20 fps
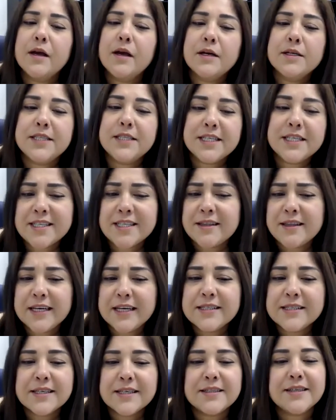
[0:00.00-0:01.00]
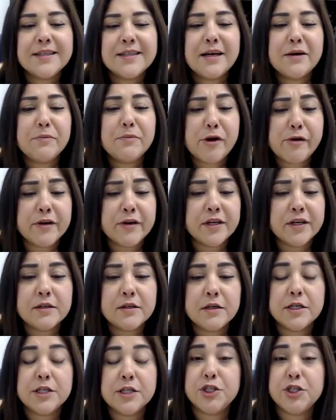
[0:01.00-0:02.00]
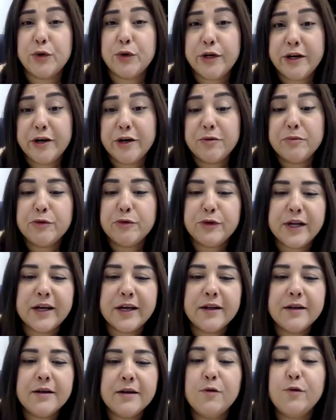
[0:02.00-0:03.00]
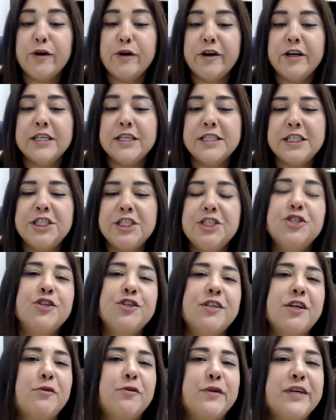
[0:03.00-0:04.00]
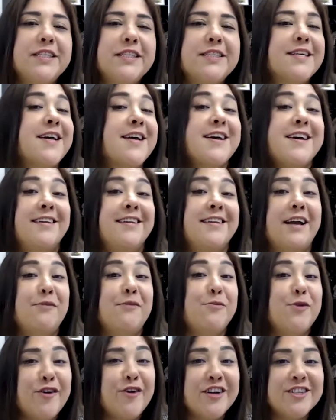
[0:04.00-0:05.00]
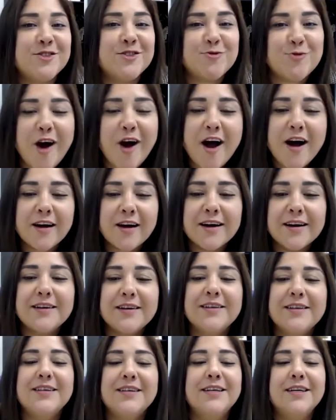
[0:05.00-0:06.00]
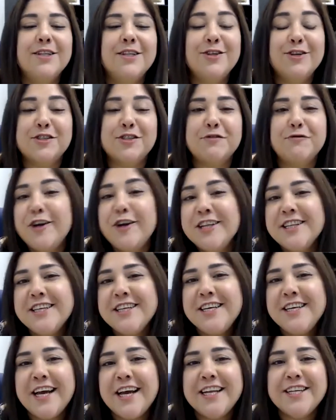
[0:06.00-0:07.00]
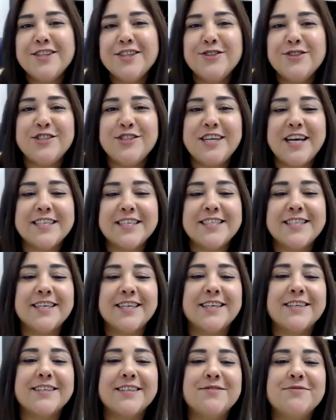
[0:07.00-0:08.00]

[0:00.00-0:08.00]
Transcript: Tessa thinks that the librarian, a short-haired brunette wearing a t-shirt that reads, "Librarians Rock," looks friendly and enthusiastic.